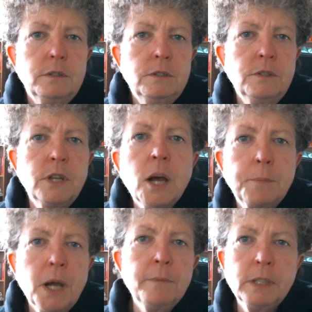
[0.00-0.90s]
to the
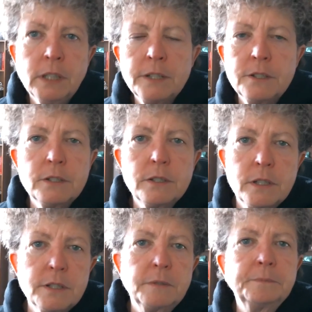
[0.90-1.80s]
upcoming Lenten
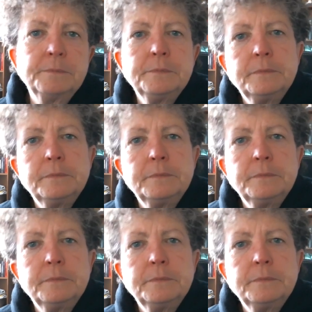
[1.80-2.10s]
season?